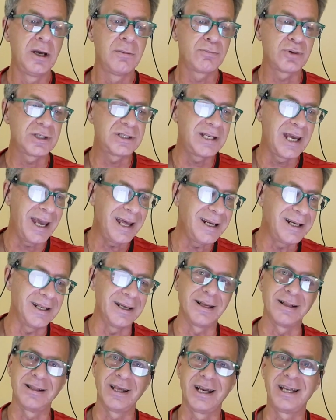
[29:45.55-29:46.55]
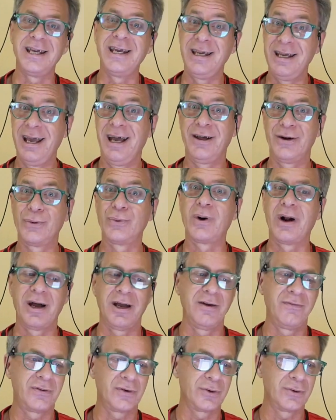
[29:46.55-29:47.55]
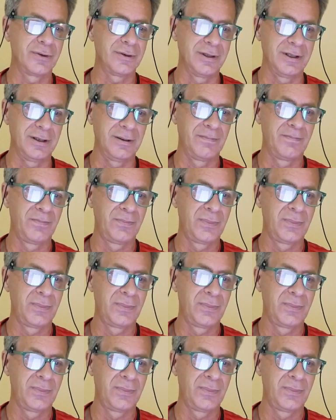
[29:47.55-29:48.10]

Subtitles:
pretending that he had arrived early.